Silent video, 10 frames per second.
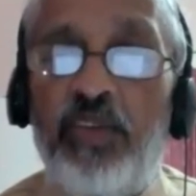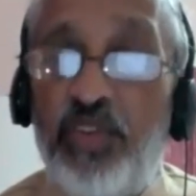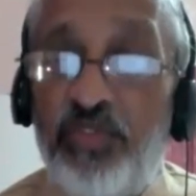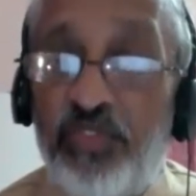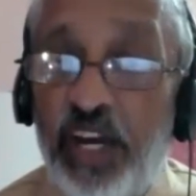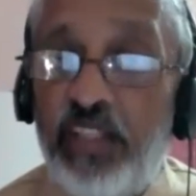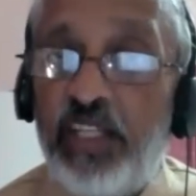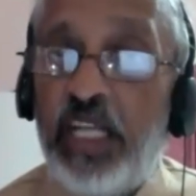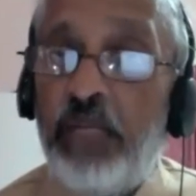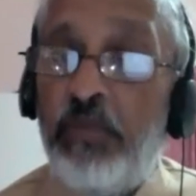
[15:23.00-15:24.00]
would find
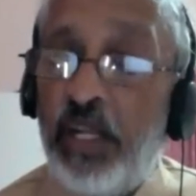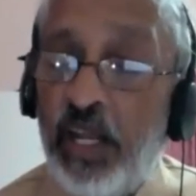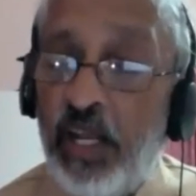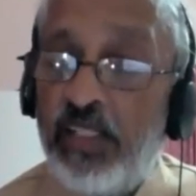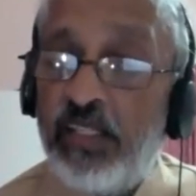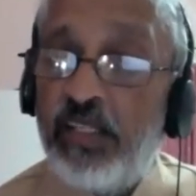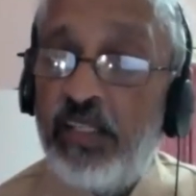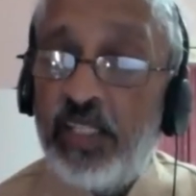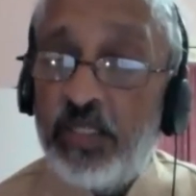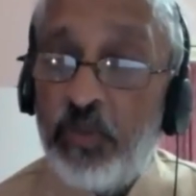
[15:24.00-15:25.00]
that animal agriculture
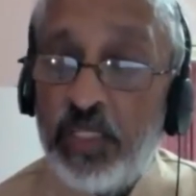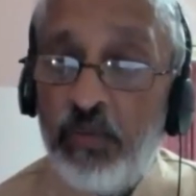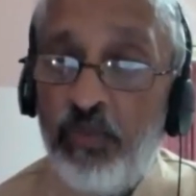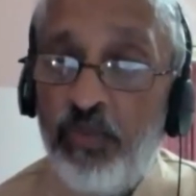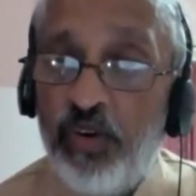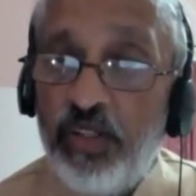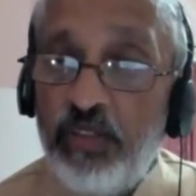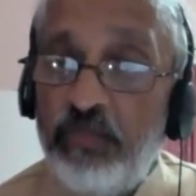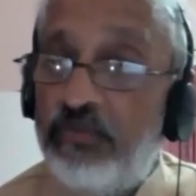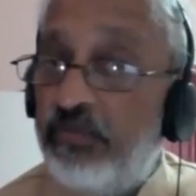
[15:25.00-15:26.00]
is responsible for,
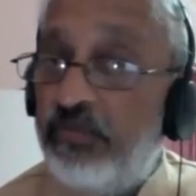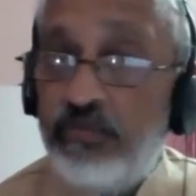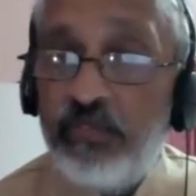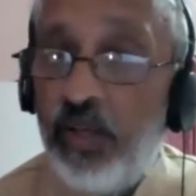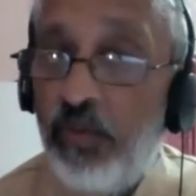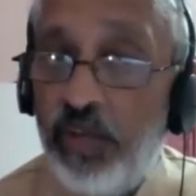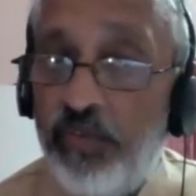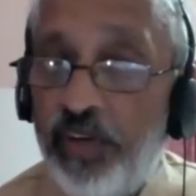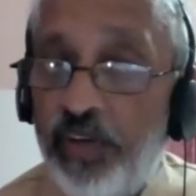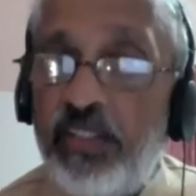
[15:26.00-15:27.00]

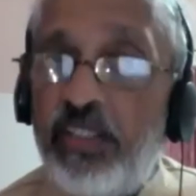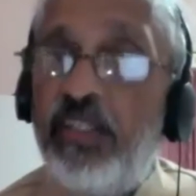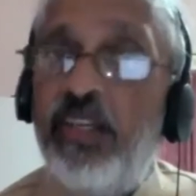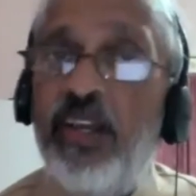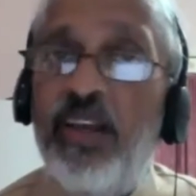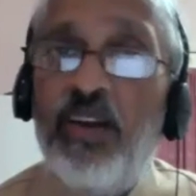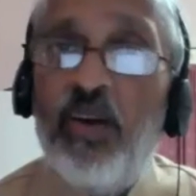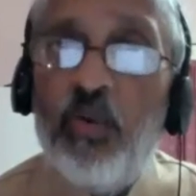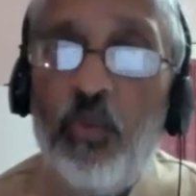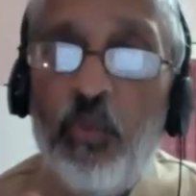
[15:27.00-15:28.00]
wait for it,
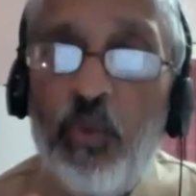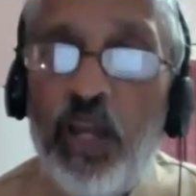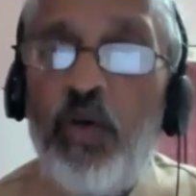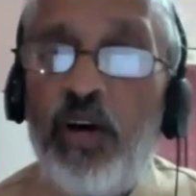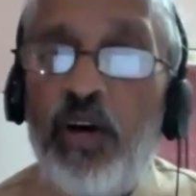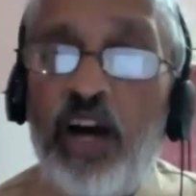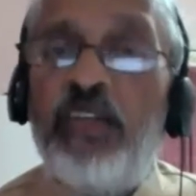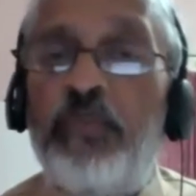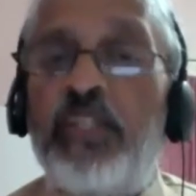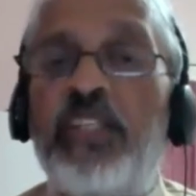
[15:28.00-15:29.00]
well over
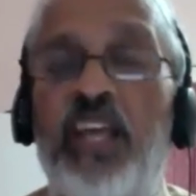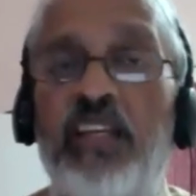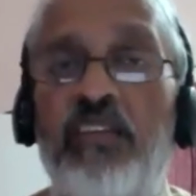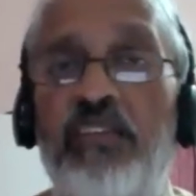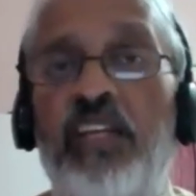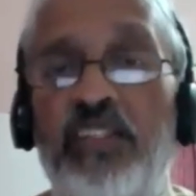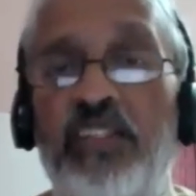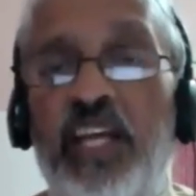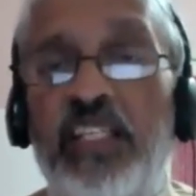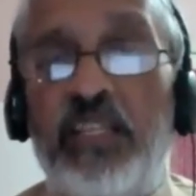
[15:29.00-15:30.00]
100% of greenhouse
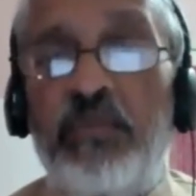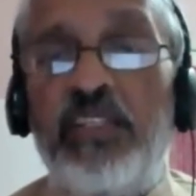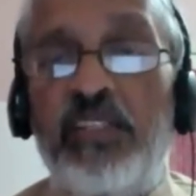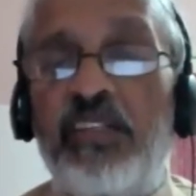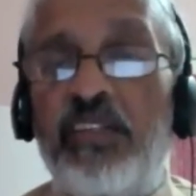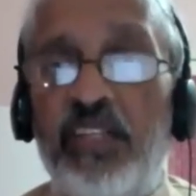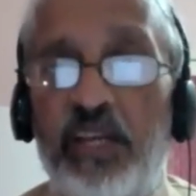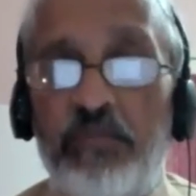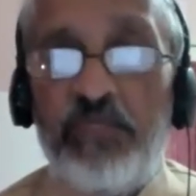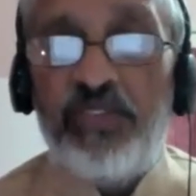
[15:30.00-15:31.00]
gas emissions into the
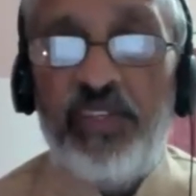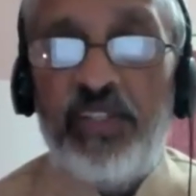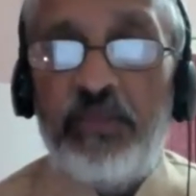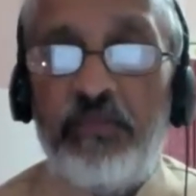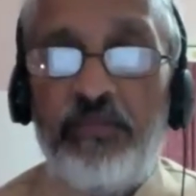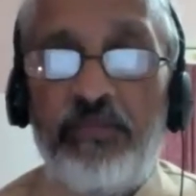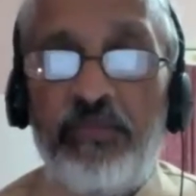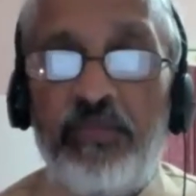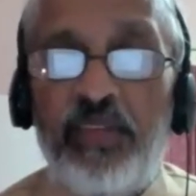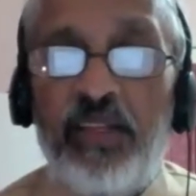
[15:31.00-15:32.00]
atmosphere.
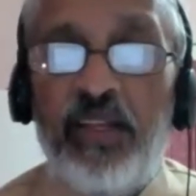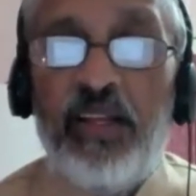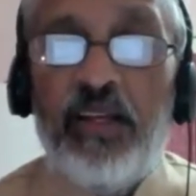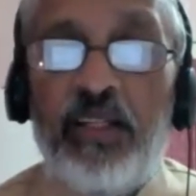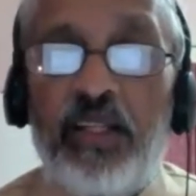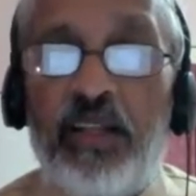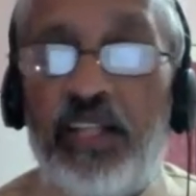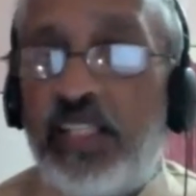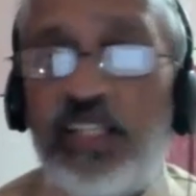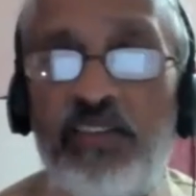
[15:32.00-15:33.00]
Now,
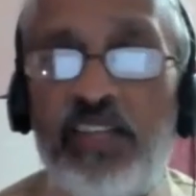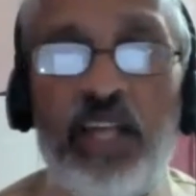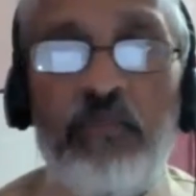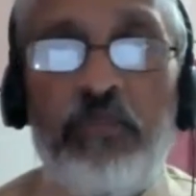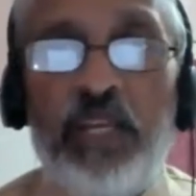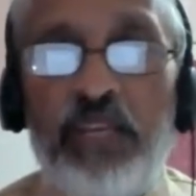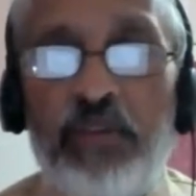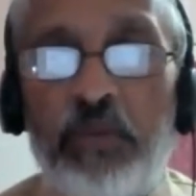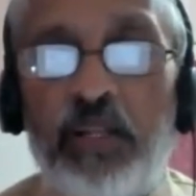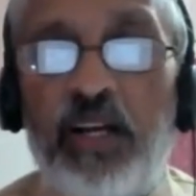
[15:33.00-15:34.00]
that sounds
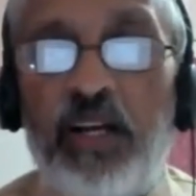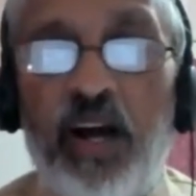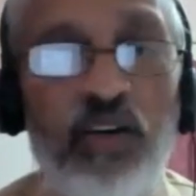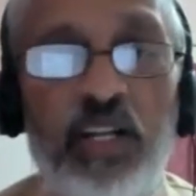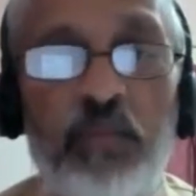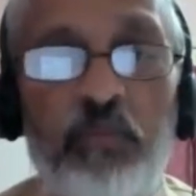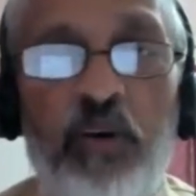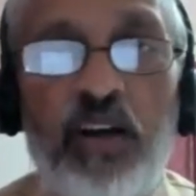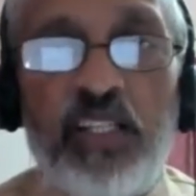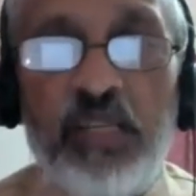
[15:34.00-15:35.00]
unbelievable. How could it
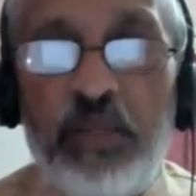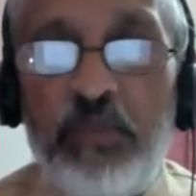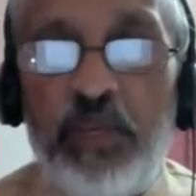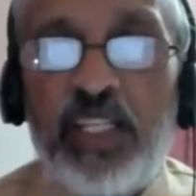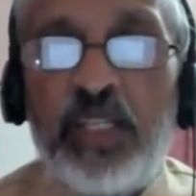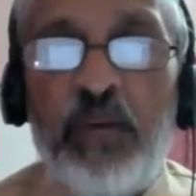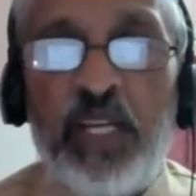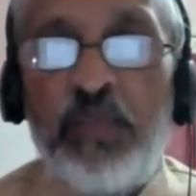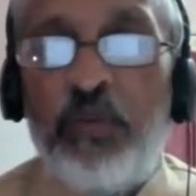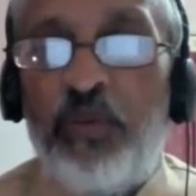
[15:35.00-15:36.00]
possibly be
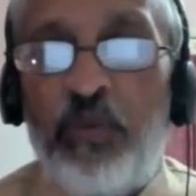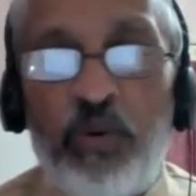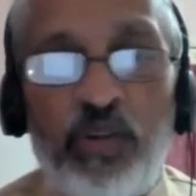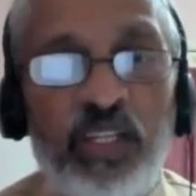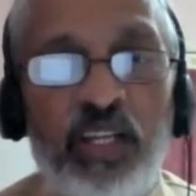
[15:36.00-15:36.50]
responsible for more than